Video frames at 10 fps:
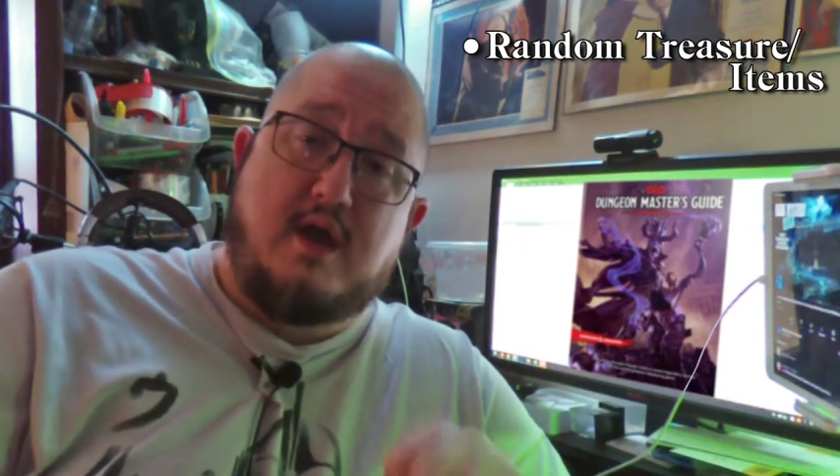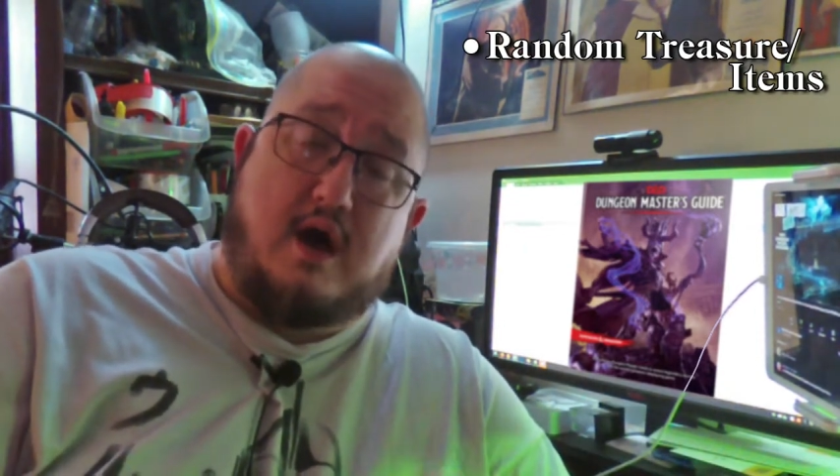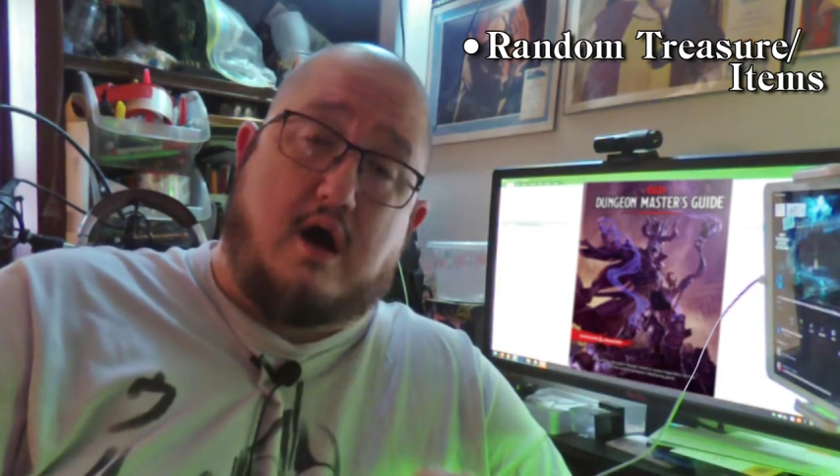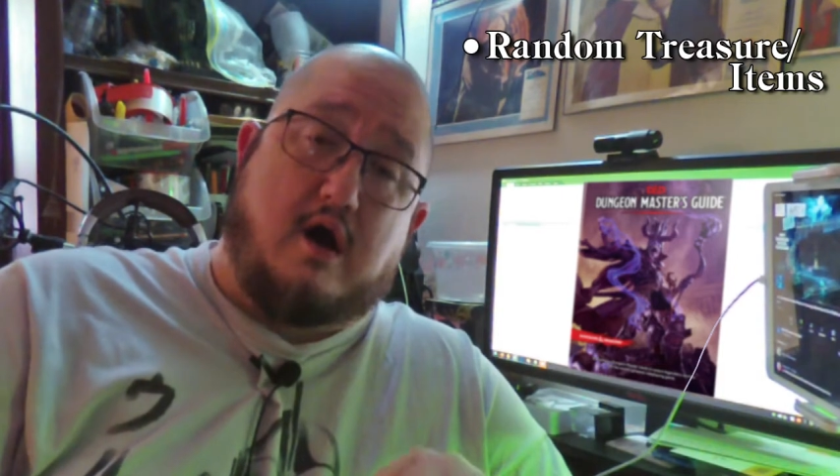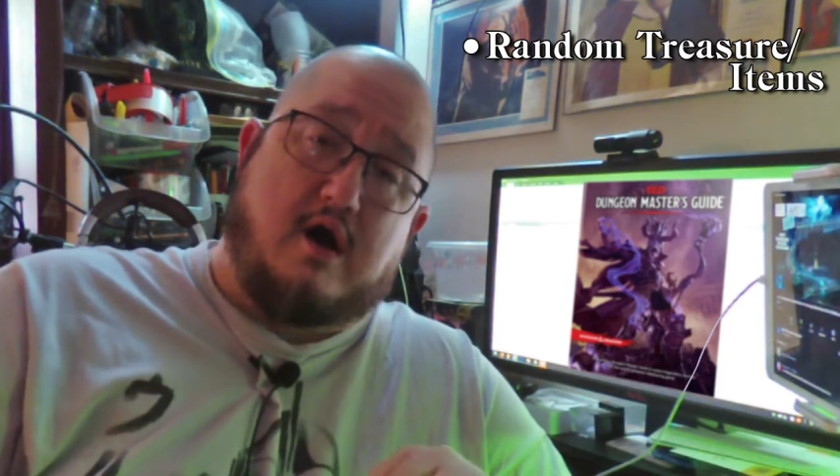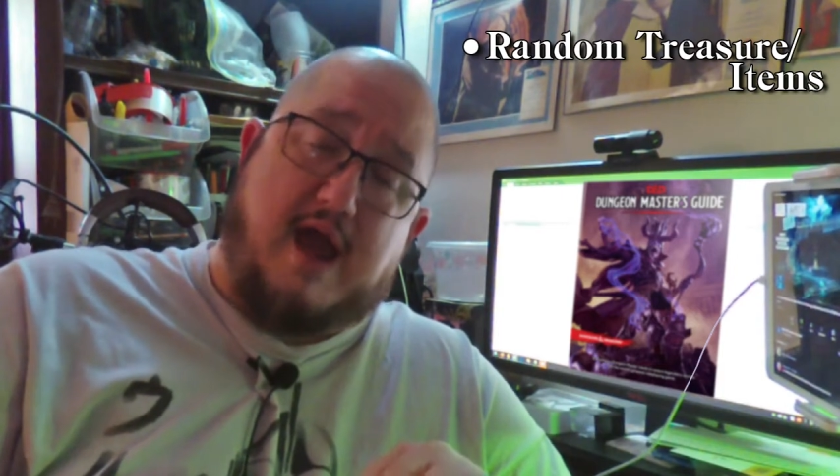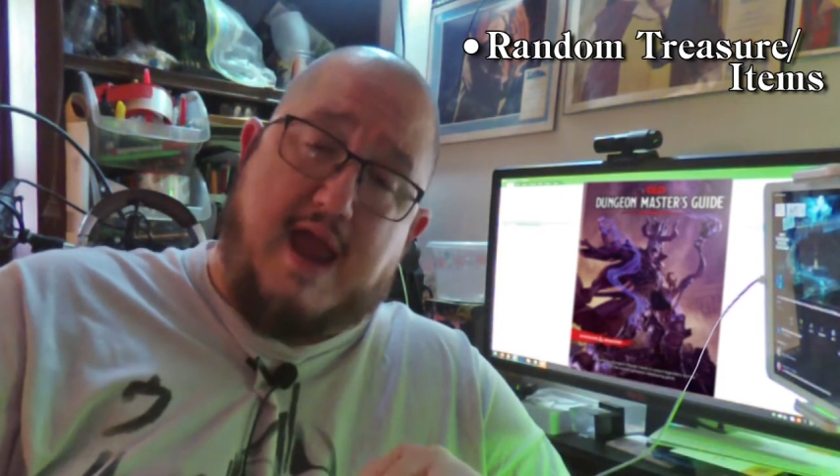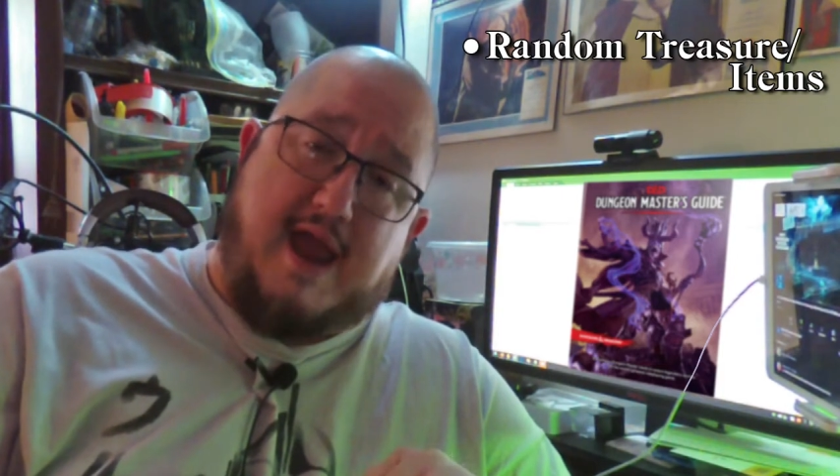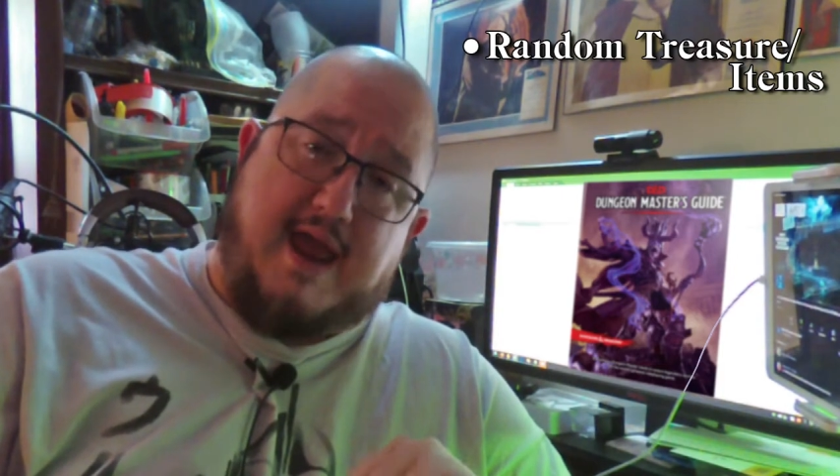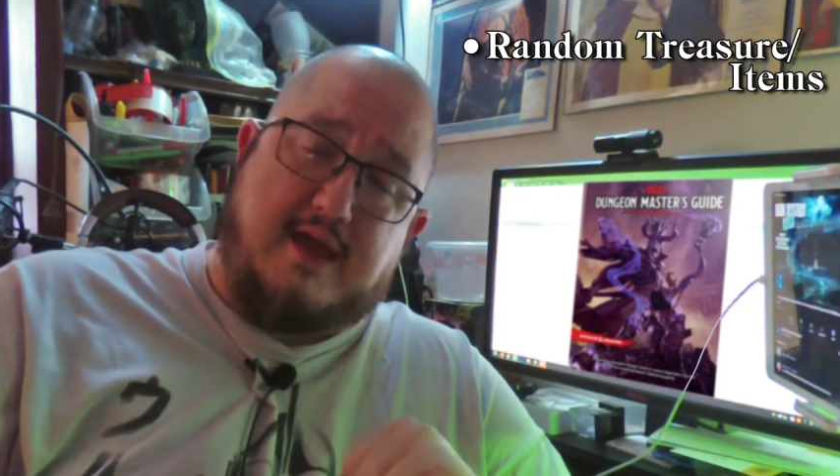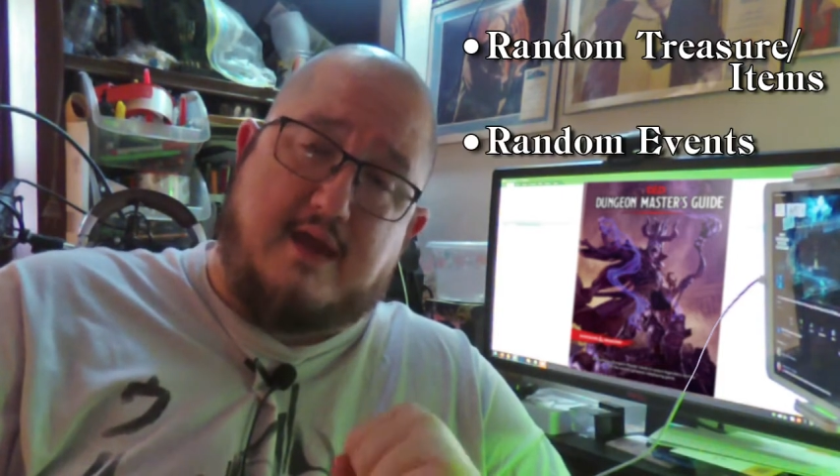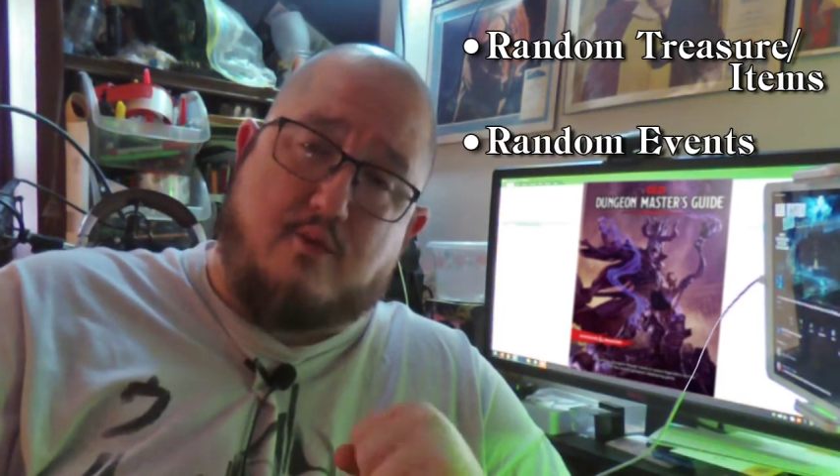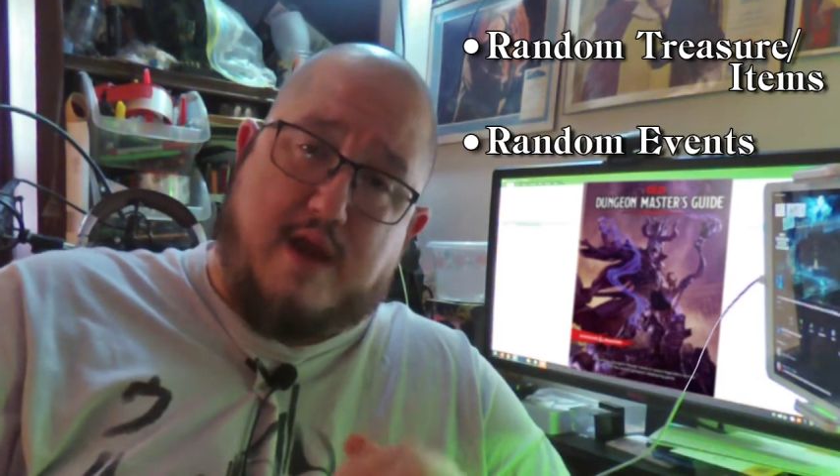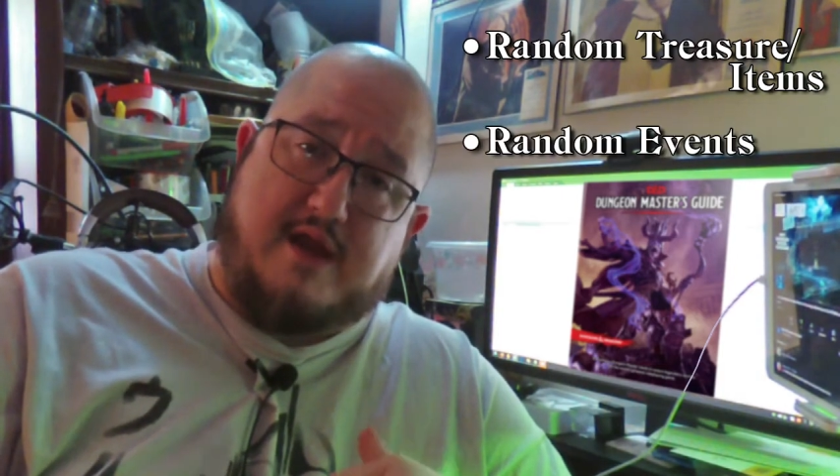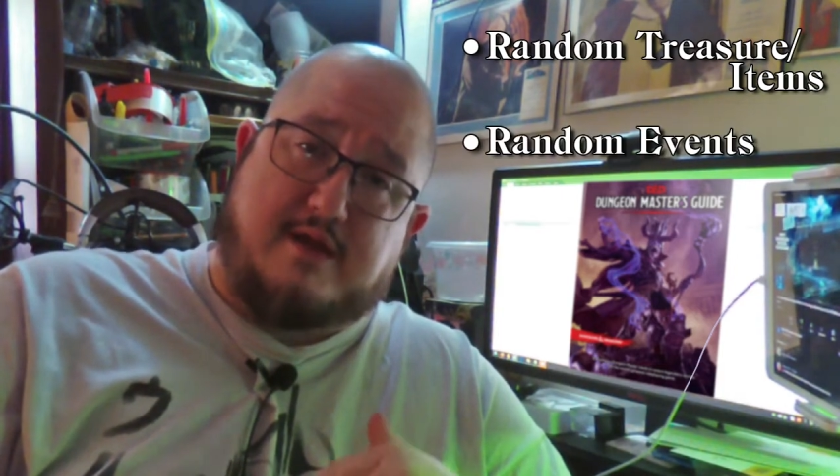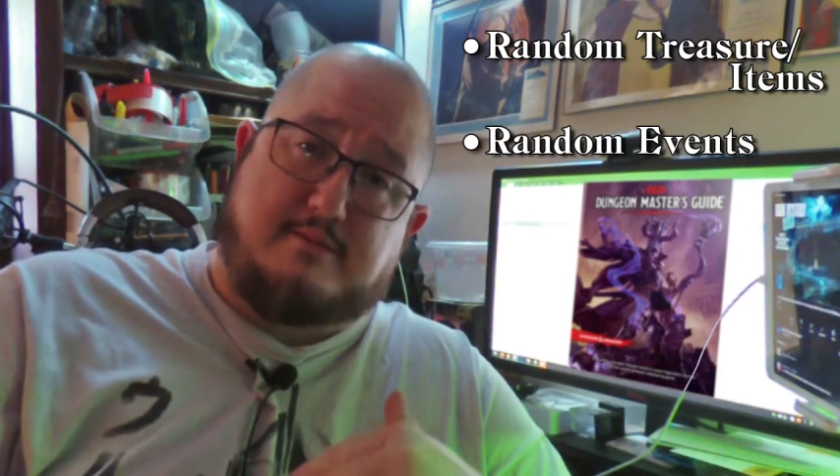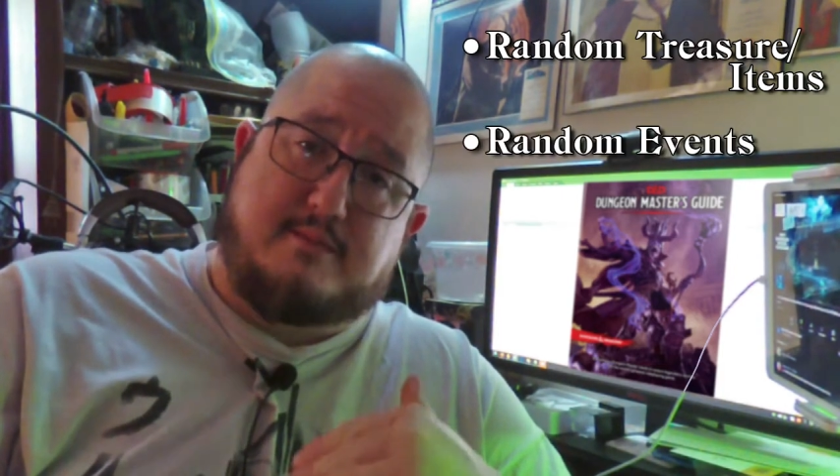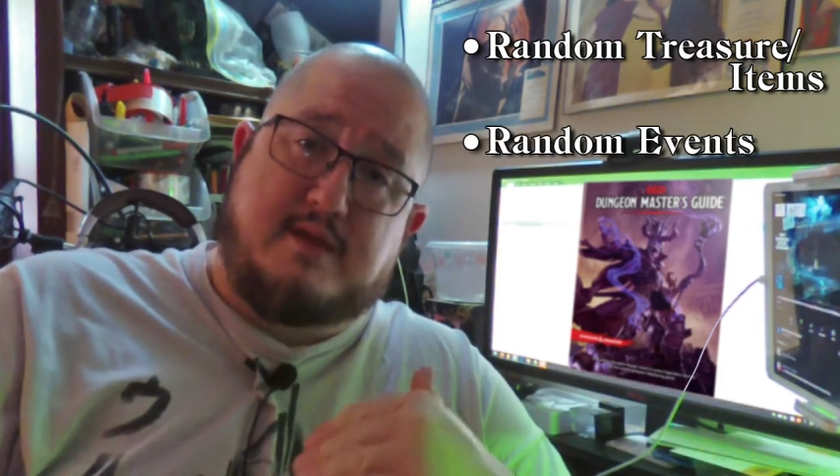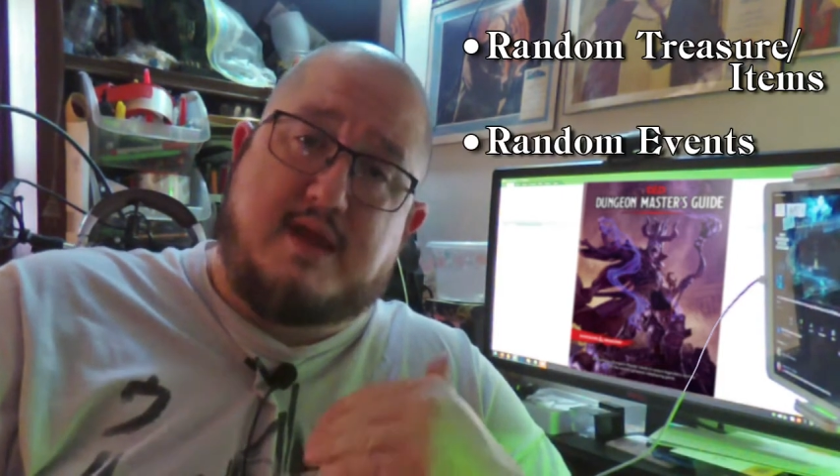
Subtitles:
are a random